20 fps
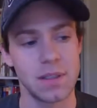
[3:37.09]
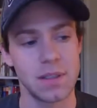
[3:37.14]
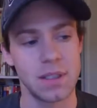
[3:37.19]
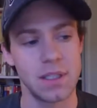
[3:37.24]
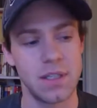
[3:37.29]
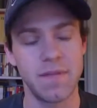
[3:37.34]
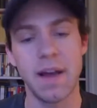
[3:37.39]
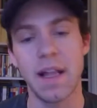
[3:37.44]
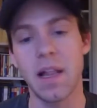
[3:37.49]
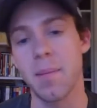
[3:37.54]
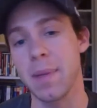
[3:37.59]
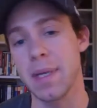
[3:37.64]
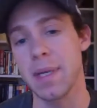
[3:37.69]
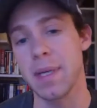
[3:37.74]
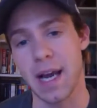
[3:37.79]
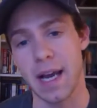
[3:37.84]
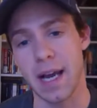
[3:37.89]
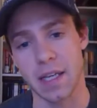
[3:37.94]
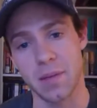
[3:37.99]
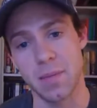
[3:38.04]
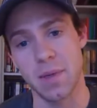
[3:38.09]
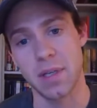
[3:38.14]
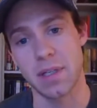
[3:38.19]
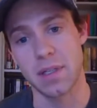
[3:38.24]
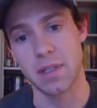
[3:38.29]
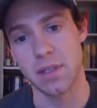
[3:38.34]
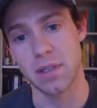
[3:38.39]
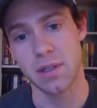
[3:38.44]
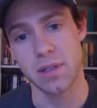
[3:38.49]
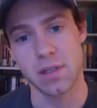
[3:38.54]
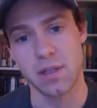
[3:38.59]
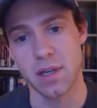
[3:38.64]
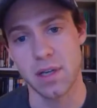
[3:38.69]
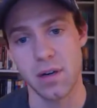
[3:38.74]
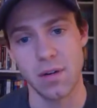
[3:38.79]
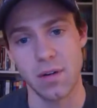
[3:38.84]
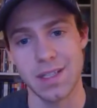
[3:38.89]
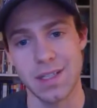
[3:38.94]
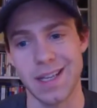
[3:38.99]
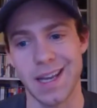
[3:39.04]
development documents. So
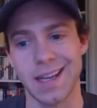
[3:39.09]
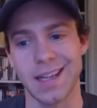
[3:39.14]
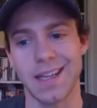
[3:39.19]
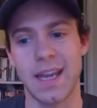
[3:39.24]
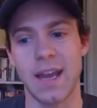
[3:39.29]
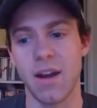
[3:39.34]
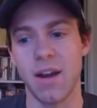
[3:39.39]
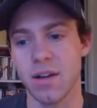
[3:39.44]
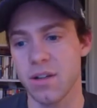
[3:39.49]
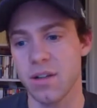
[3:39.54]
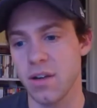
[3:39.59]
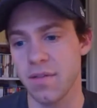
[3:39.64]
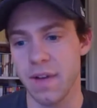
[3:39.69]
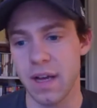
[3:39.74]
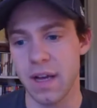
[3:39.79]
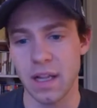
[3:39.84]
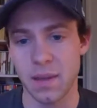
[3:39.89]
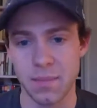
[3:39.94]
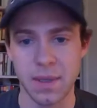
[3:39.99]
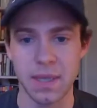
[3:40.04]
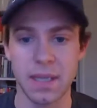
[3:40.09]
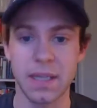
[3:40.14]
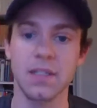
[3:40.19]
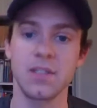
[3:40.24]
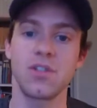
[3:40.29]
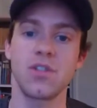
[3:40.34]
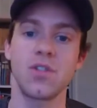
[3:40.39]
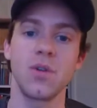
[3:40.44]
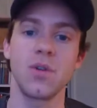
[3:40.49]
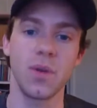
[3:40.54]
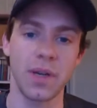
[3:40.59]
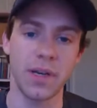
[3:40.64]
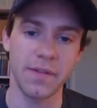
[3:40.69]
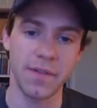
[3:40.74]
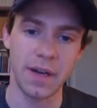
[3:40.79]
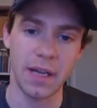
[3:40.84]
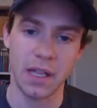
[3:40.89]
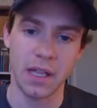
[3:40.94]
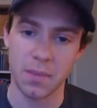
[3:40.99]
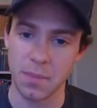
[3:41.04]
it's like character development, story
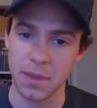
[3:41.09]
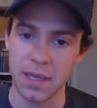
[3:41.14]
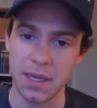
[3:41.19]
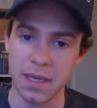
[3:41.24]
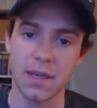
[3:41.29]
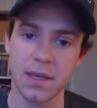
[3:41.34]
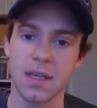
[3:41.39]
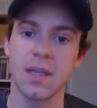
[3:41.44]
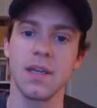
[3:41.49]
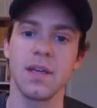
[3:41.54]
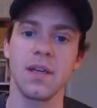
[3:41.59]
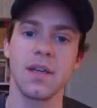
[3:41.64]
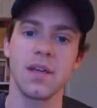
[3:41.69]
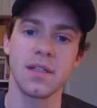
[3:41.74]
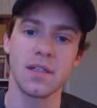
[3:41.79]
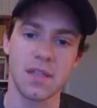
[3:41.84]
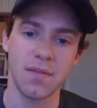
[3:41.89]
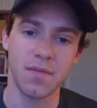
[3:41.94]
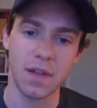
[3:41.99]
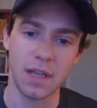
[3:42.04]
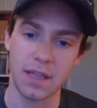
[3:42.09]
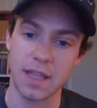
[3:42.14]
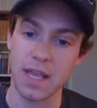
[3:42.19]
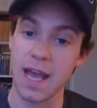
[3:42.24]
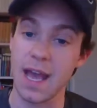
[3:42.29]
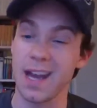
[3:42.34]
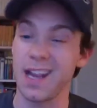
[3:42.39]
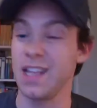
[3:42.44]
development, stuff like that.